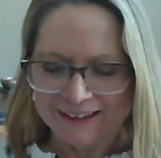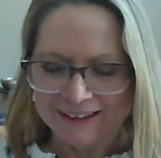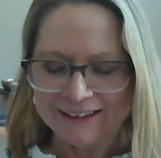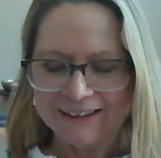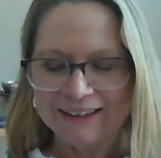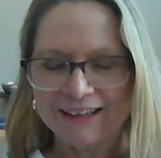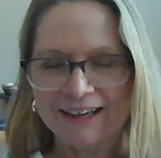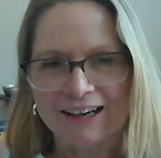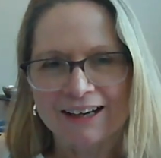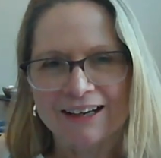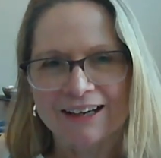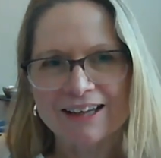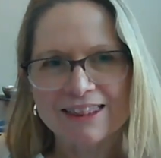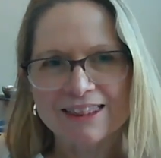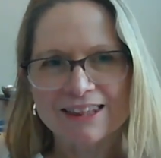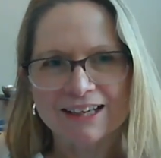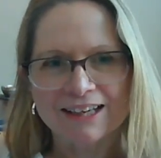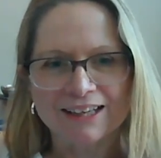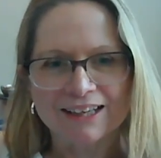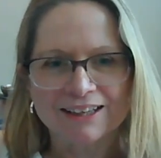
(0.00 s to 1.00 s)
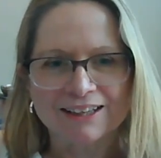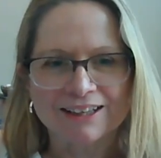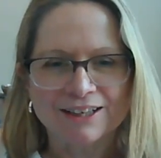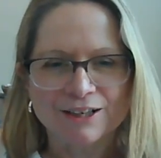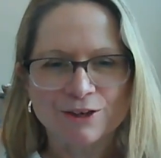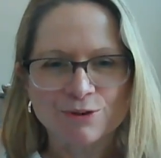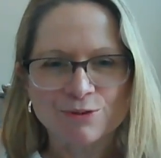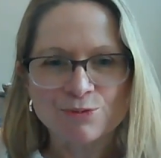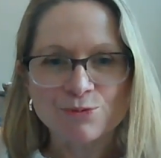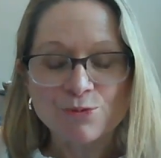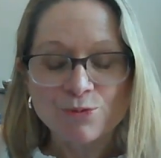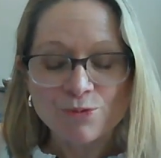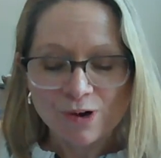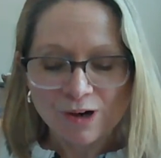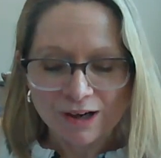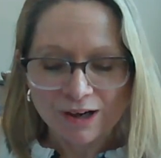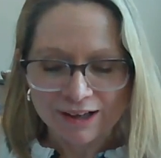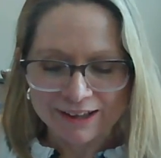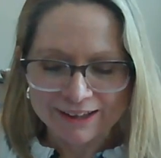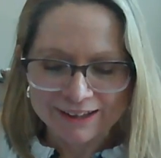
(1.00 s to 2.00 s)
Yeah, I think
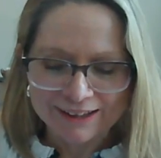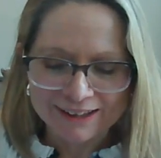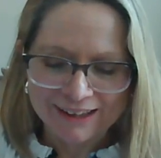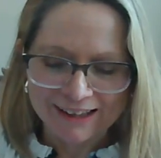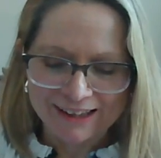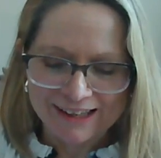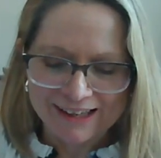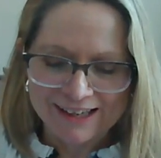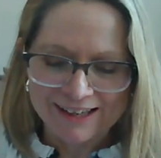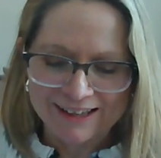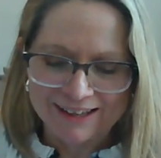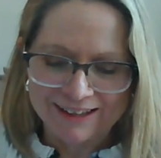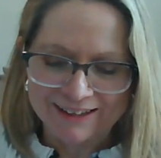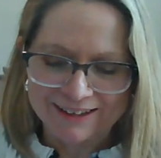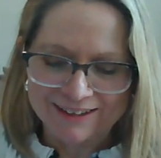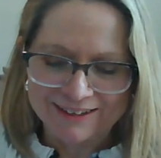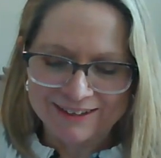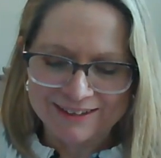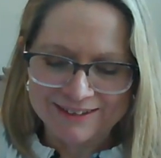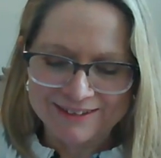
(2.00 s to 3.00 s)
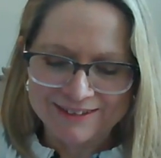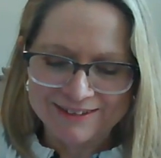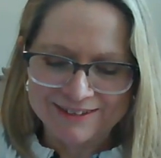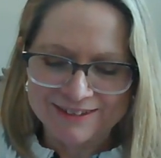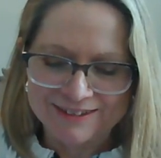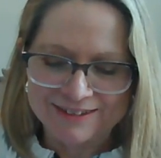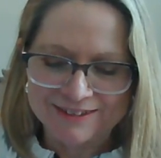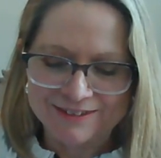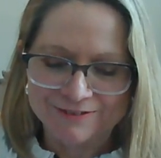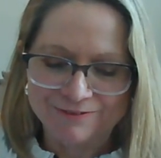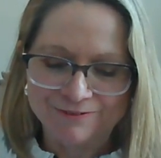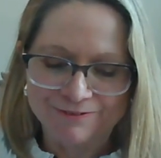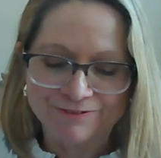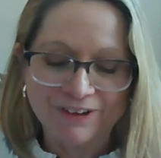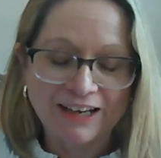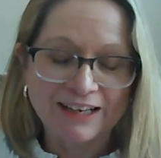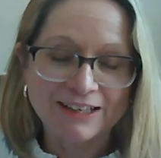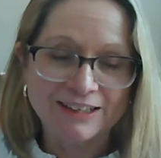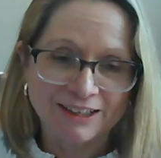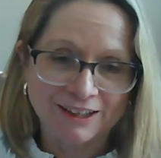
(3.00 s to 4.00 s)
one is
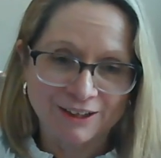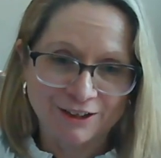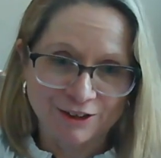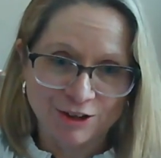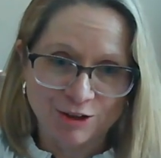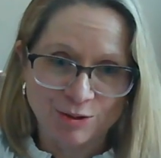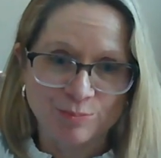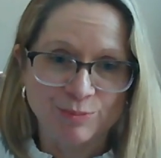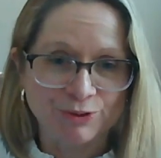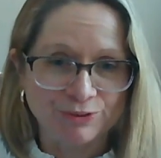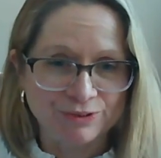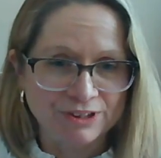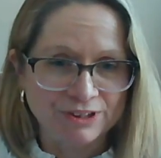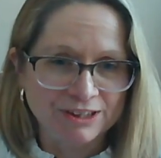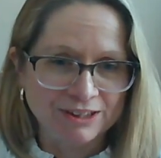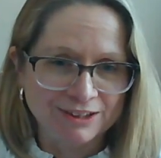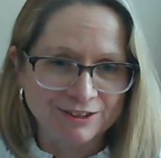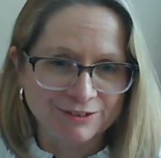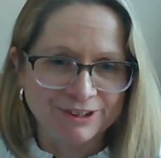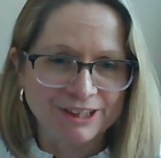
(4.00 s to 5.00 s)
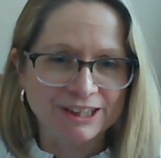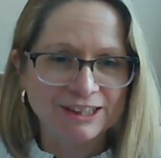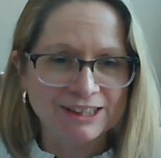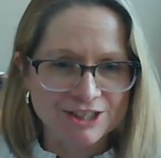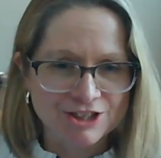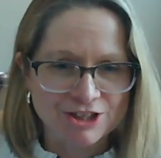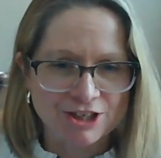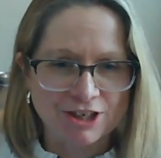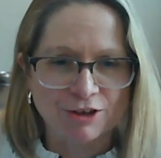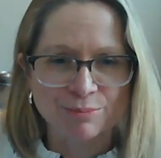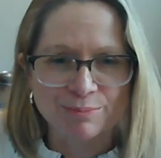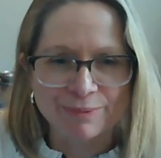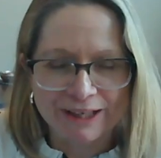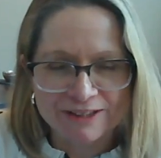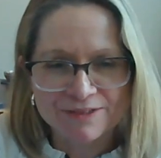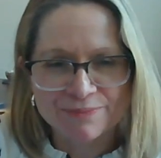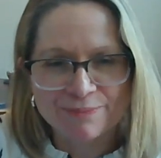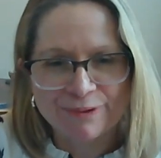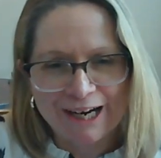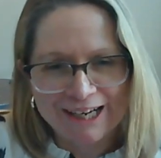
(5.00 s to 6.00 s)
finding a community to really share
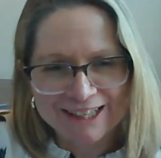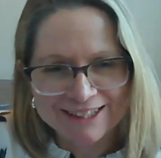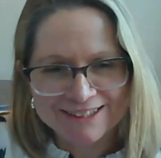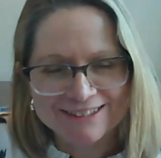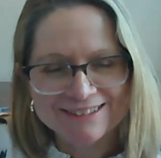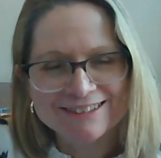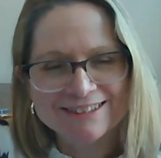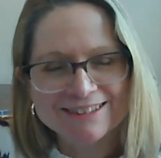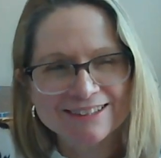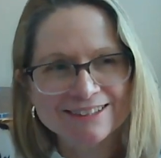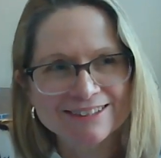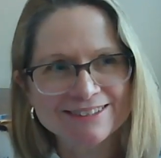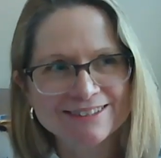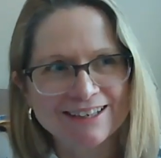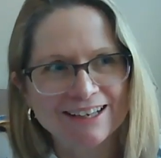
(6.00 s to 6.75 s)
best practices.